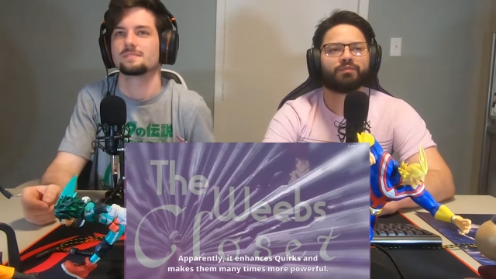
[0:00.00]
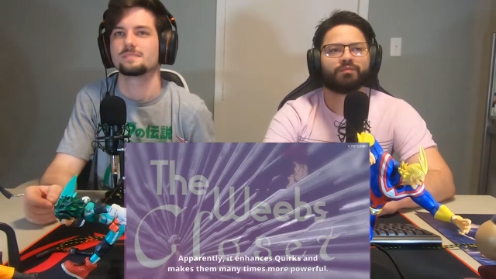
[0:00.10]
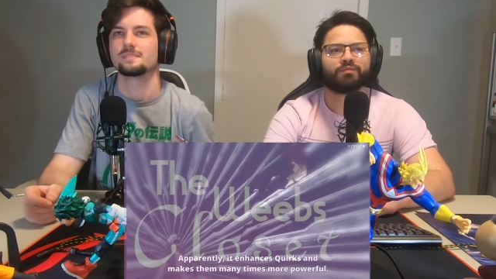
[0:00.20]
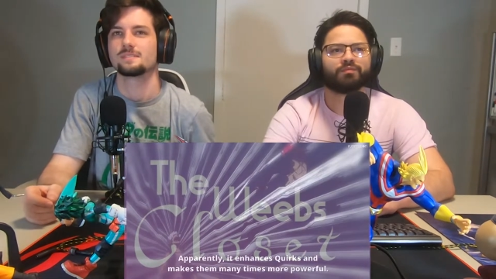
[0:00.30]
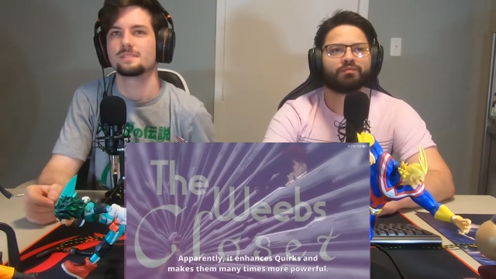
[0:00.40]

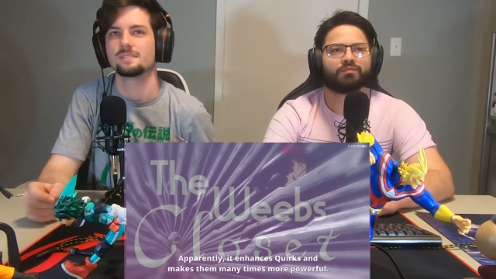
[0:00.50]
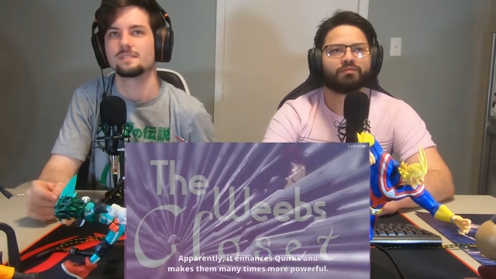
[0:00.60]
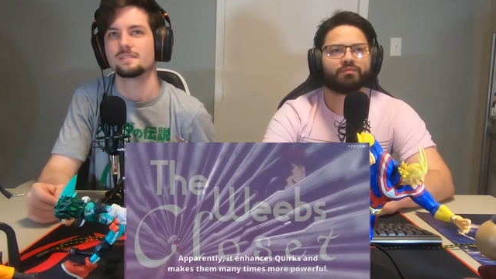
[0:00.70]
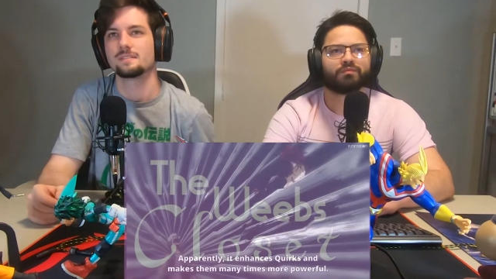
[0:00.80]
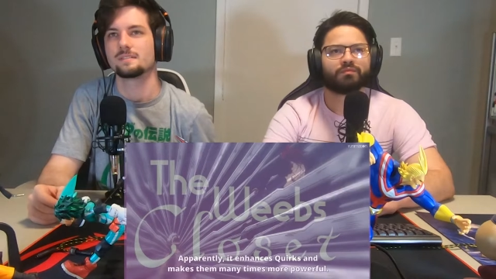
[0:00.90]

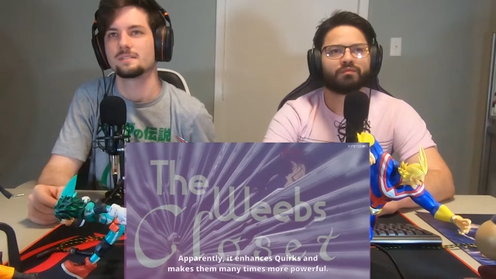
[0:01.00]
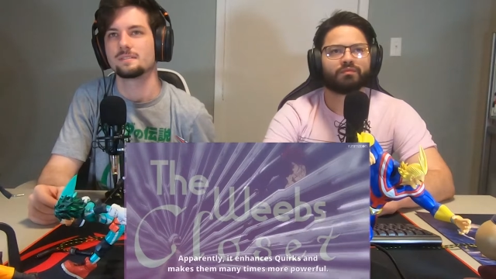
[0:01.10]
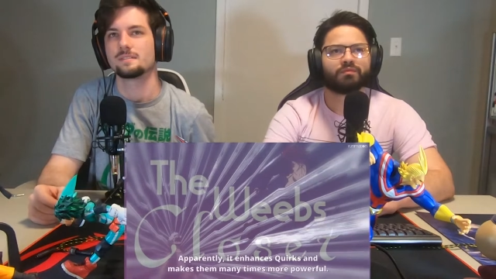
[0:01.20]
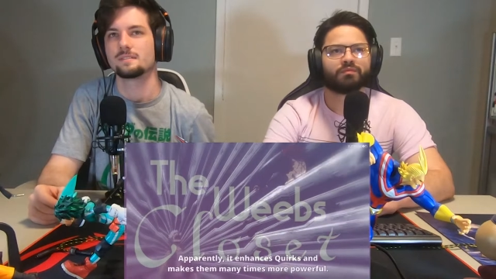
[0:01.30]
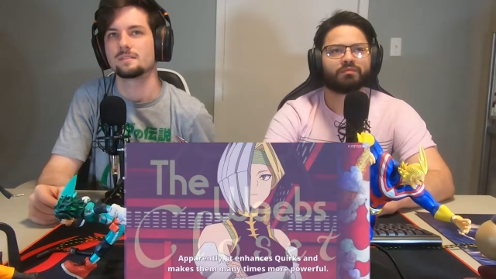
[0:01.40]

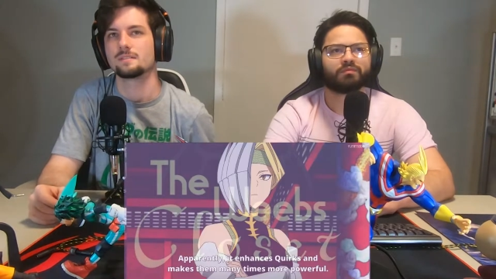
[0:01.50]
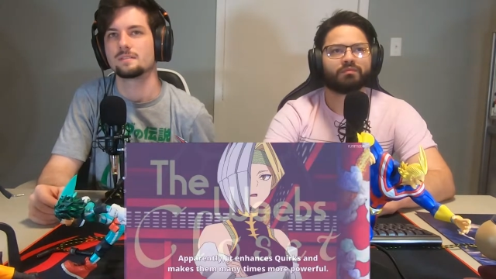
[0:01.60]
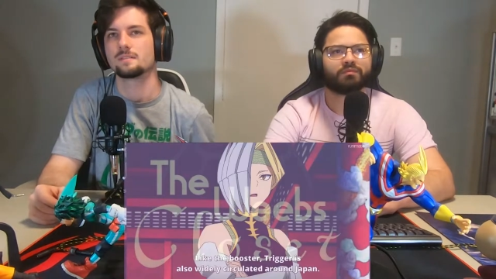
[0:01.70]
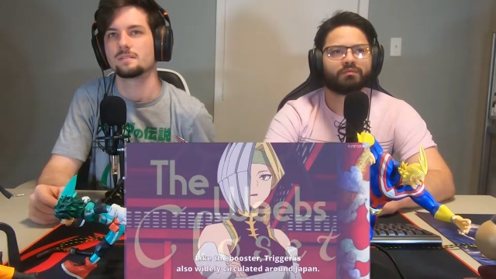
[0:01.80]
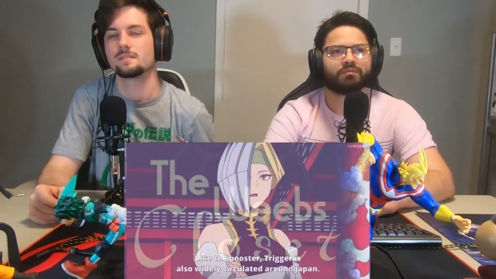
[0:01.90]

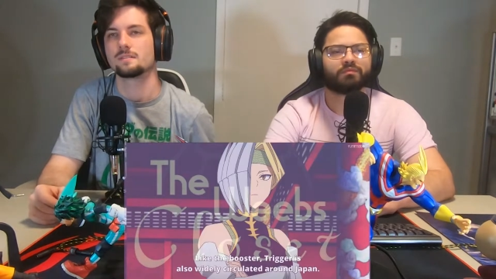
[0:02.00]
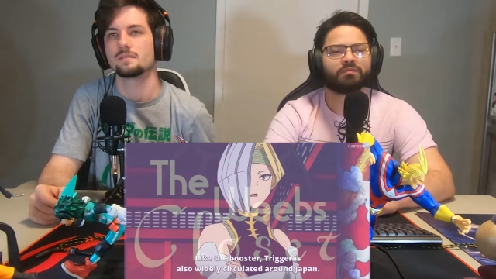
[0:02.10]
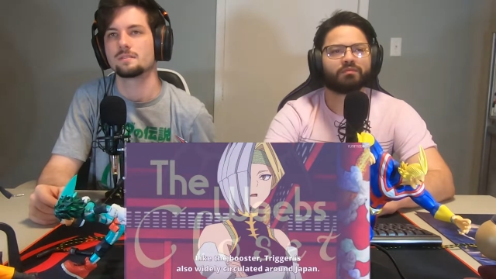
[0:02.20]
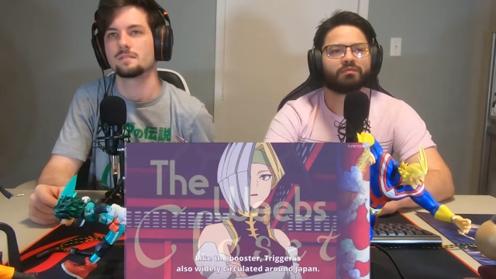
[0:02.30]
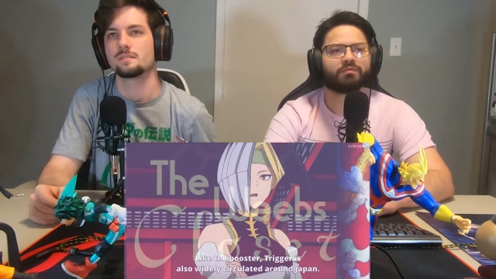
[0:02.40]

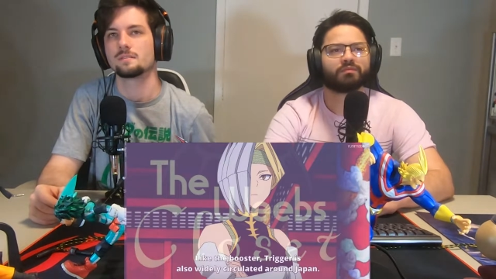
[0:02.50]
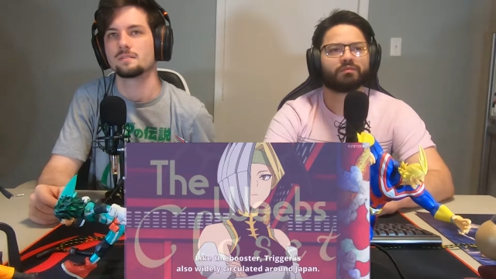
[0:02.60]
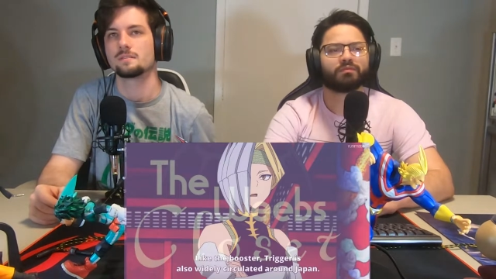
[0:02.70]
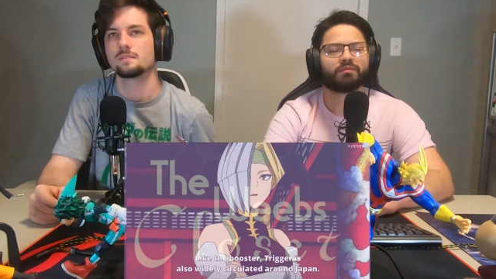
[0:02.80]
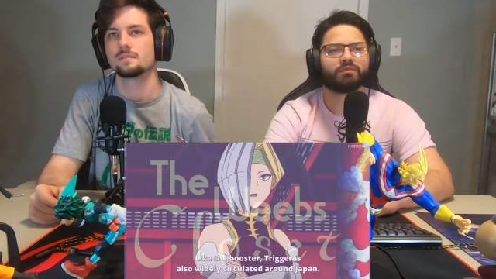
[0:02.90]

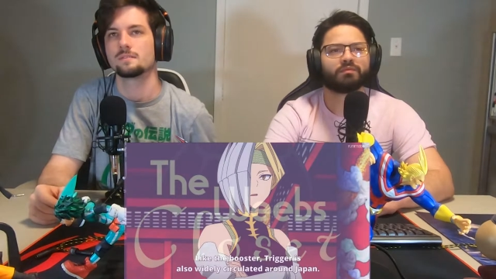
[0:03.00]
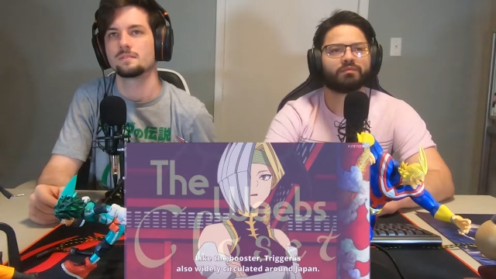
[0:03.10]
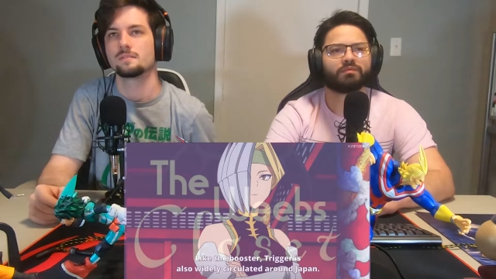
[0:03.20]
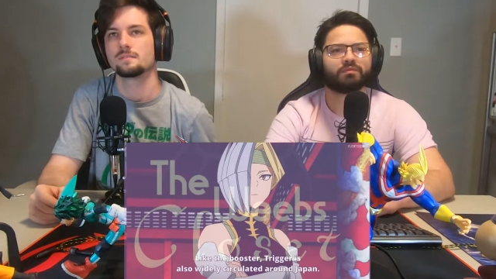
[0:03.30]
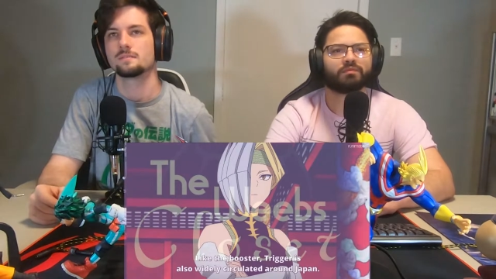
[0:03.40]

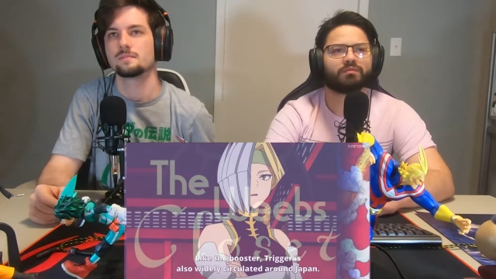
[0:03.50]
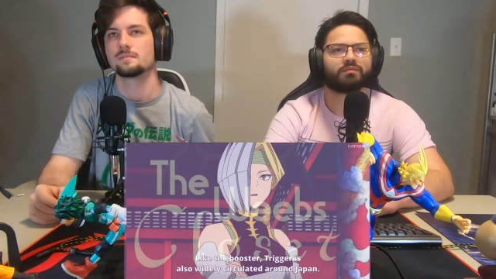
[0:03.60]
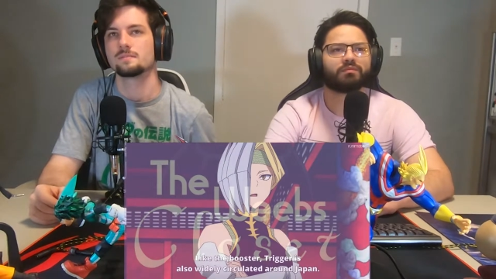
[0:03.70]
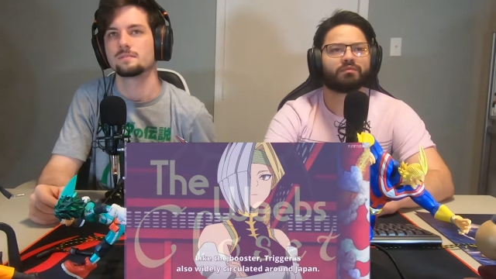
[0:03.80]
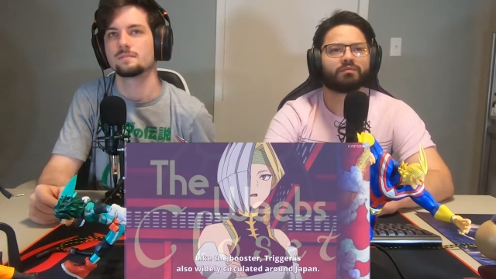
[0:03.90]

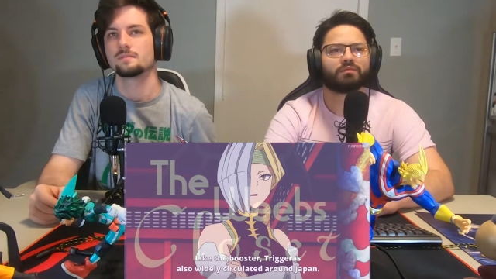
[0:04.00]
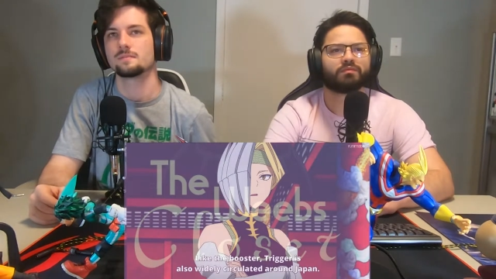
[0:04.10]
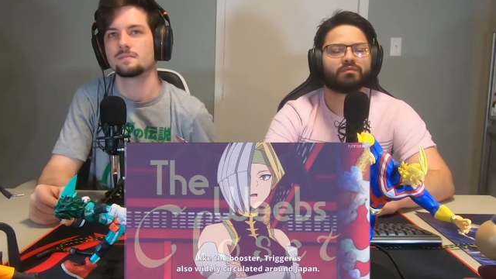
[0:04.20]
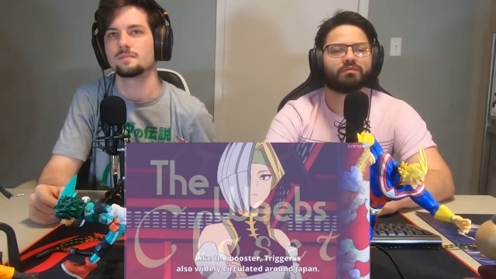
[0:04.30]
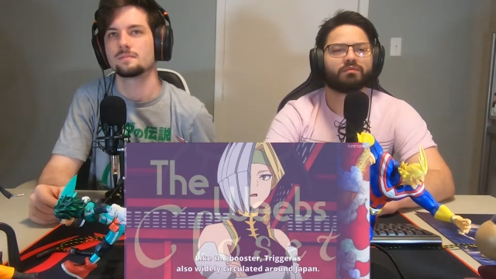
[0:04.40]

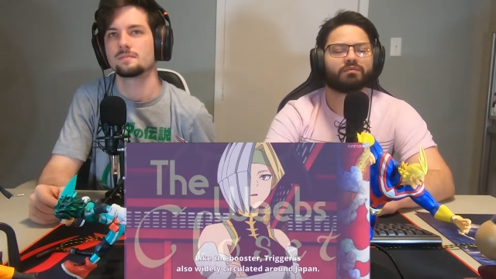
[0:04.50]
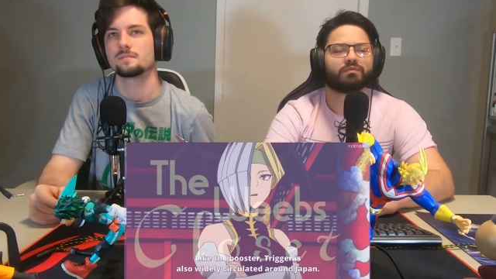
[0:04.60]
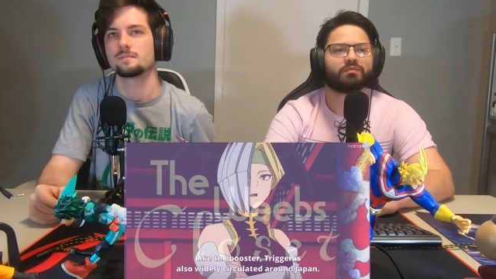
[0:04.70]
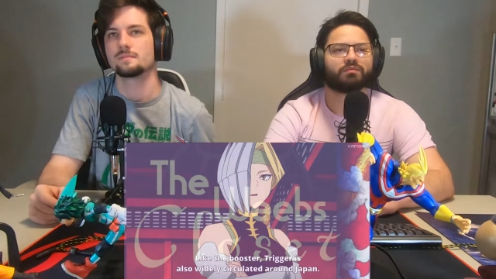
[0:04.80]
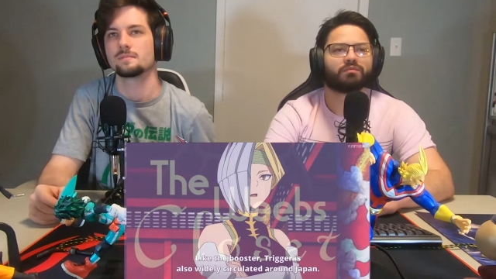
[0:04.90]

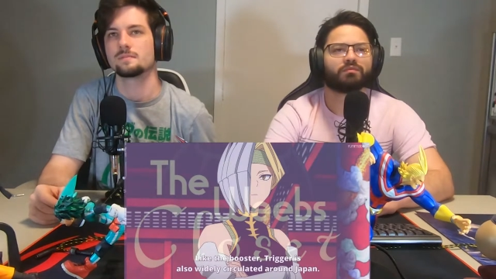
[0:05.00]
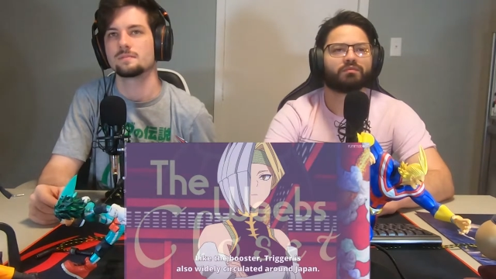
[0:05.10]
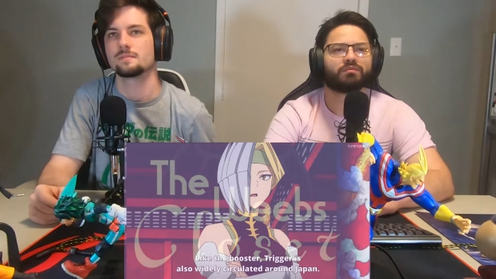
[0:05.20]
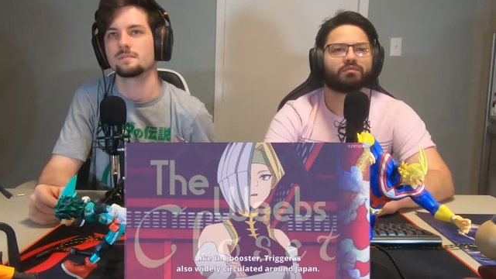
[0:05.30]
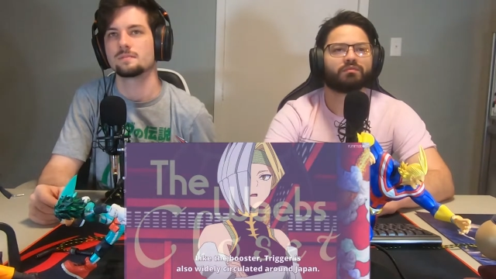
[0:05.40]

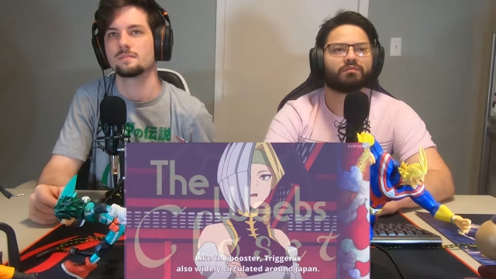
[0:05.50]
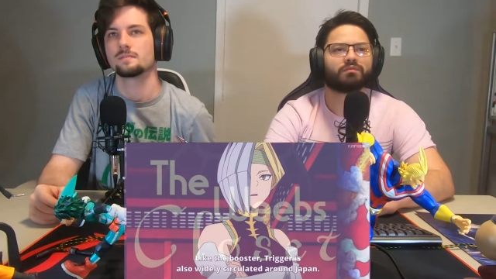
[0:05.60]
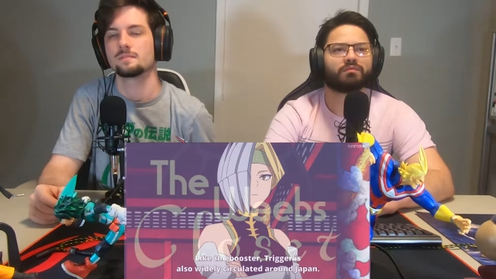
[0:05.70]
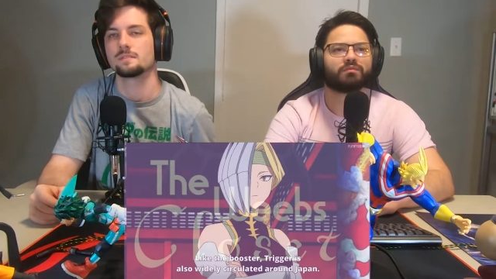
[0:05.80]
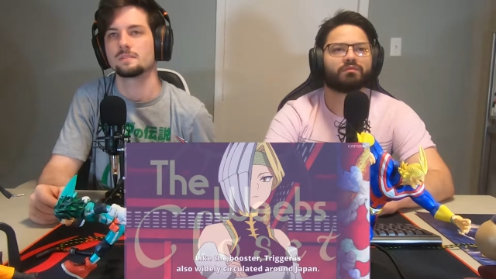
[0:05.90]

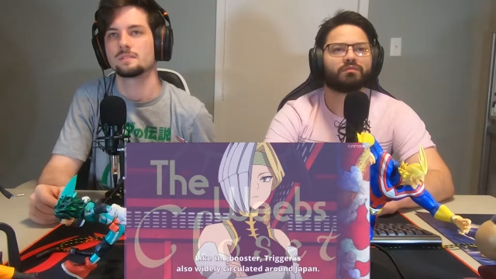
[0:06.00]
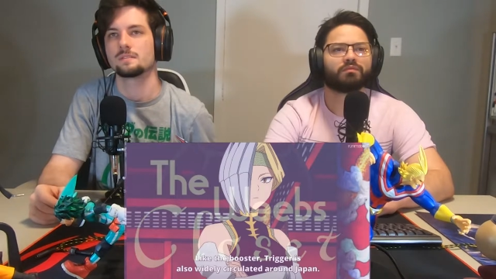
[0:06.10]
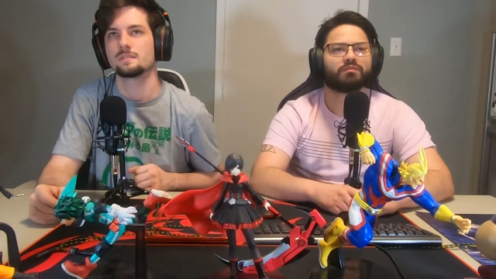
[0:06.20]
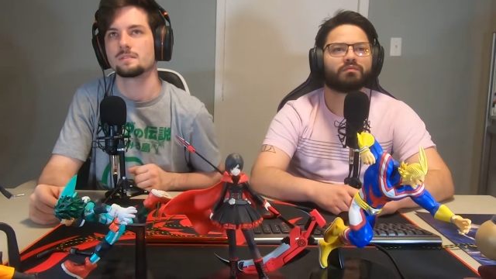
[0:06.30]
Nobody speaks.